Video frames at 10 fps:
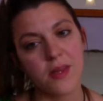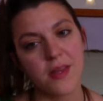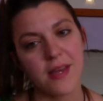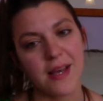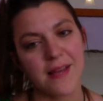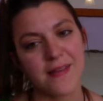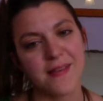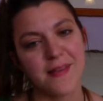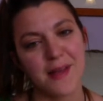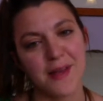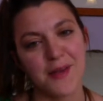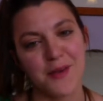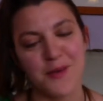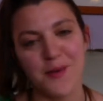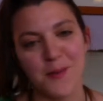Yes, thank
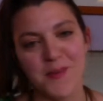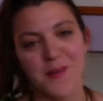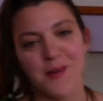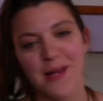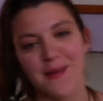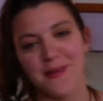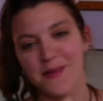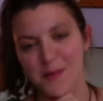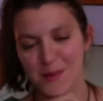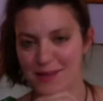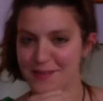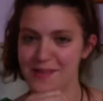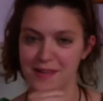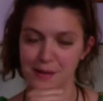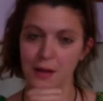you. I'm so glad there's a
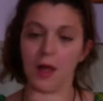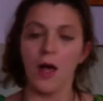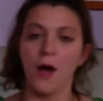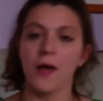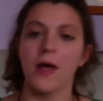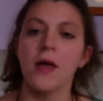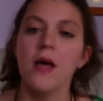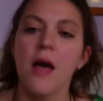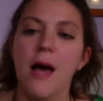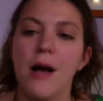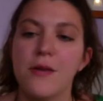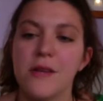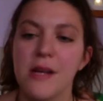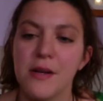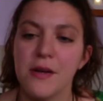question. Okay, how to
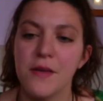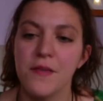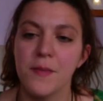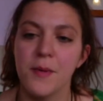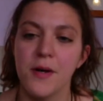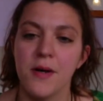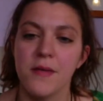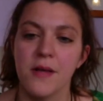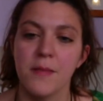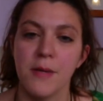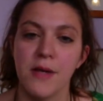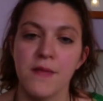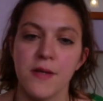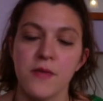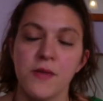let go of the past and
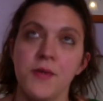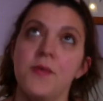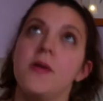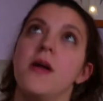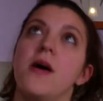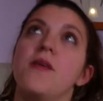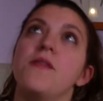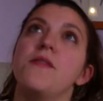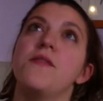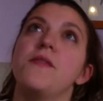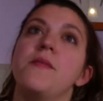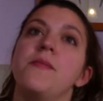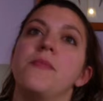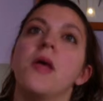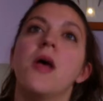manifest new love.
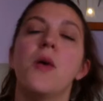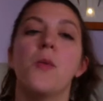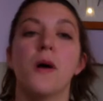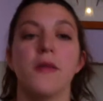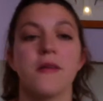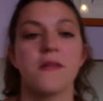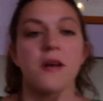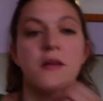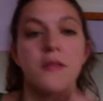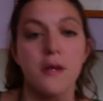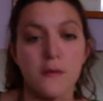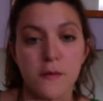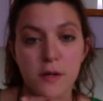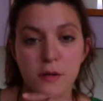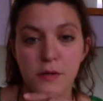Well, there's certain things
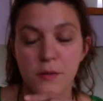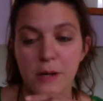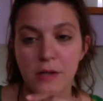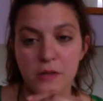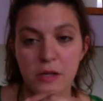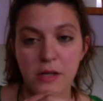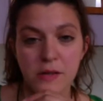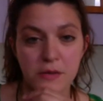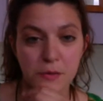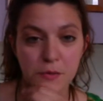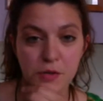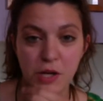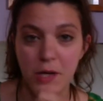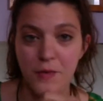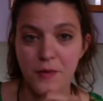you can do actually to
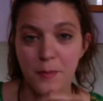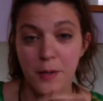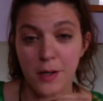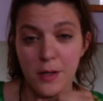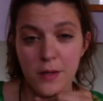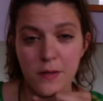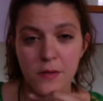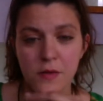change the past.